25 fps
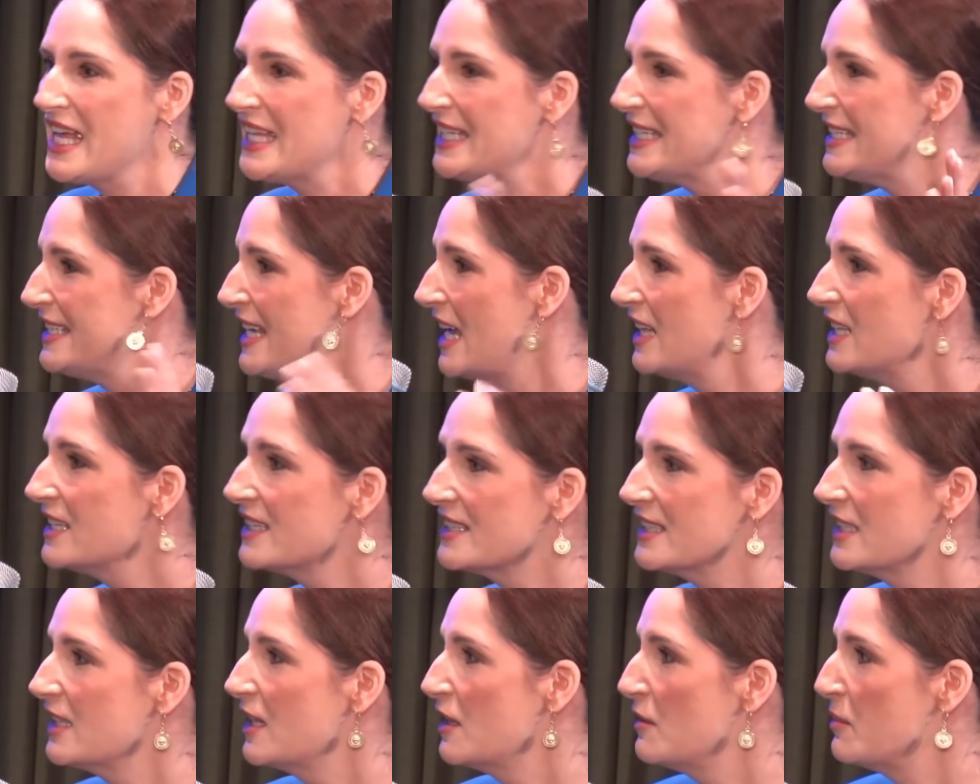tell us
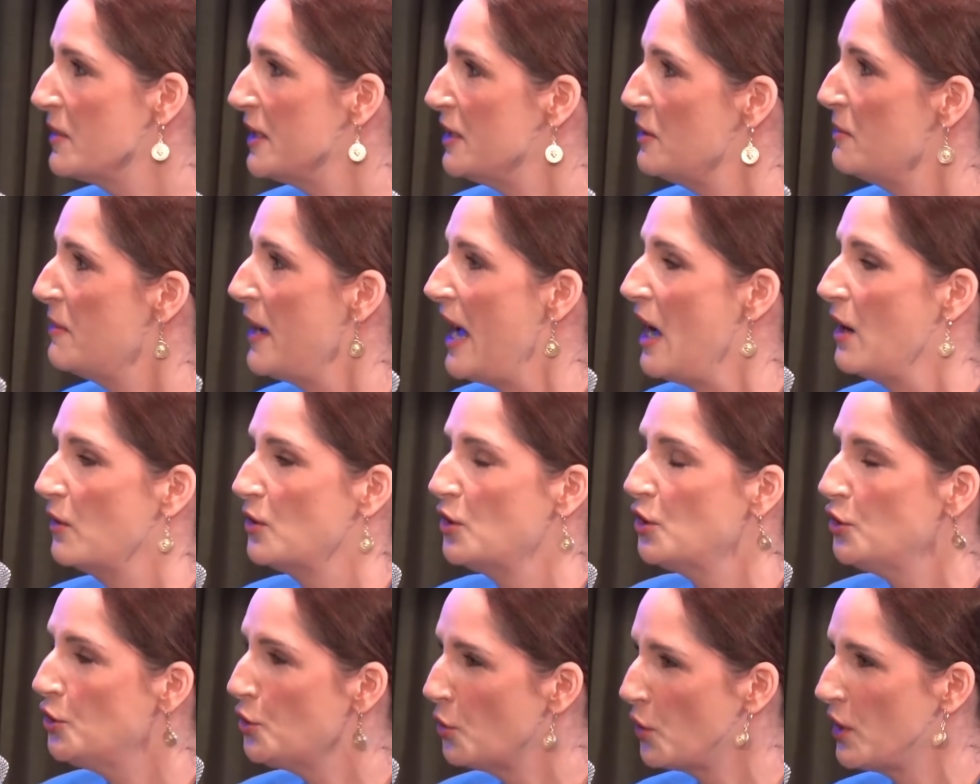a little bit about
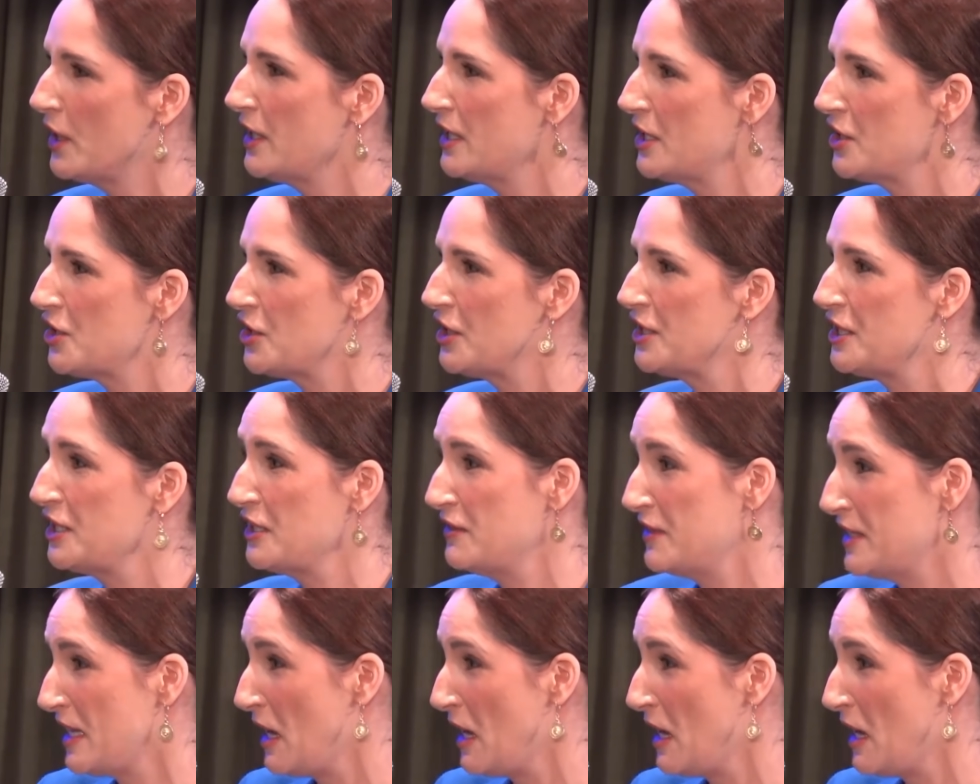your initiatives.